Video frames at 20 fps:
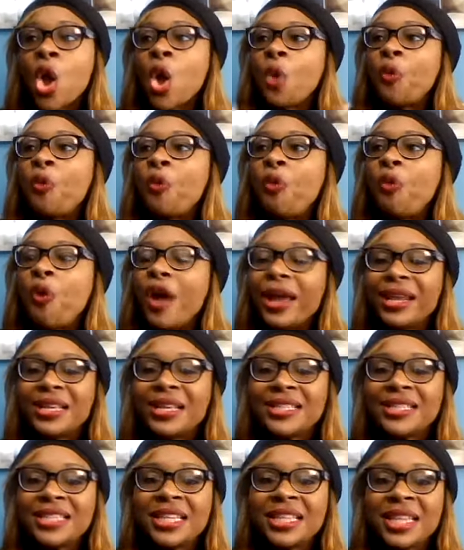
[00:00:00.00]
What
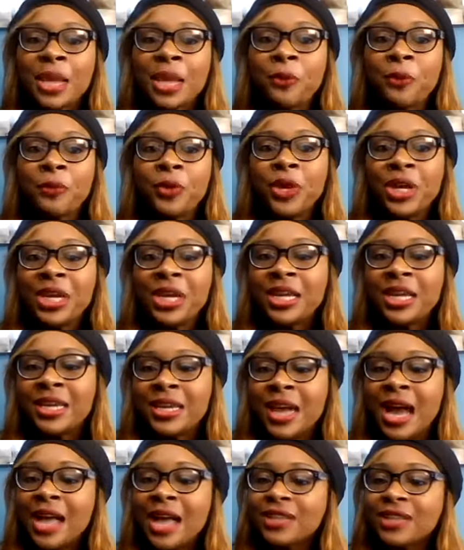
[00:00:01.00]
is it that we
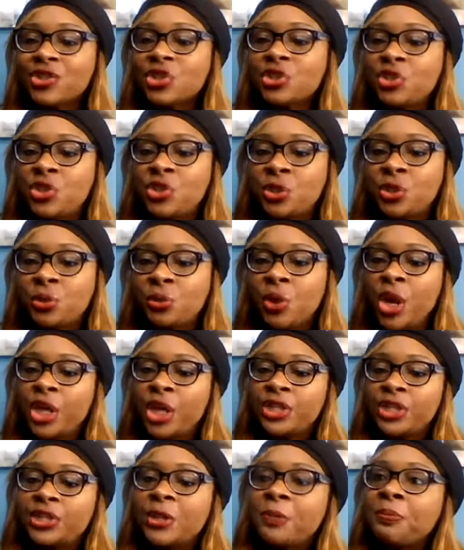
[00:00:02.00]
got to do
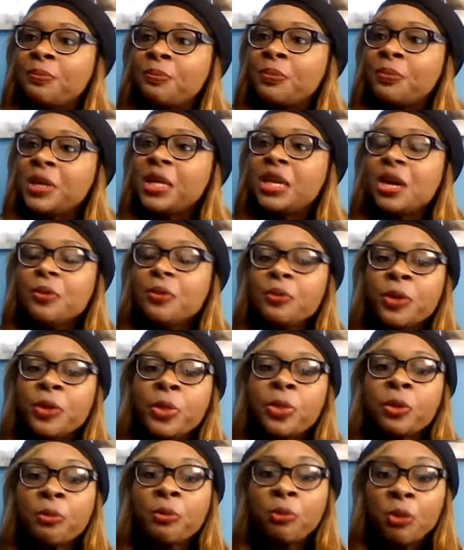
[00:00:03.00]
to meet up with
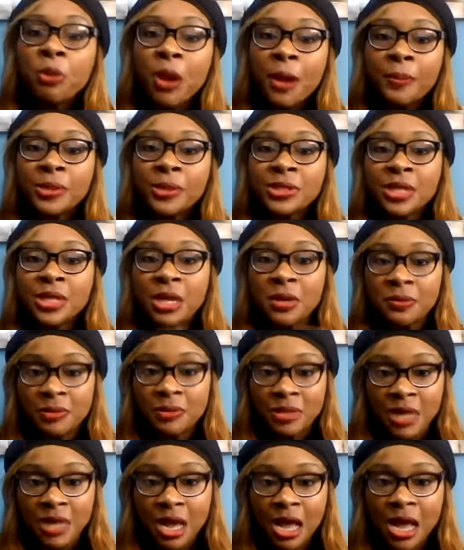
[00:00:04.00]
the promise of
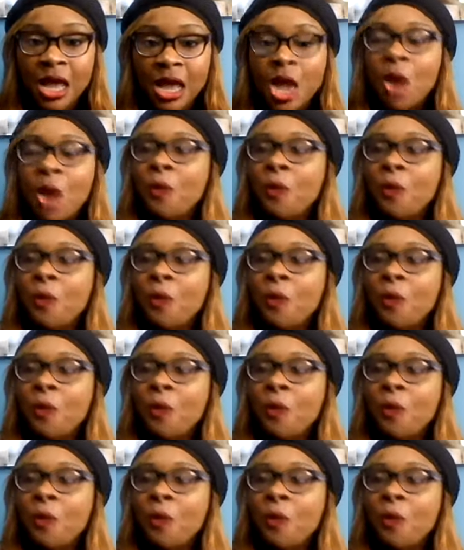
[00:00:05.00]
God?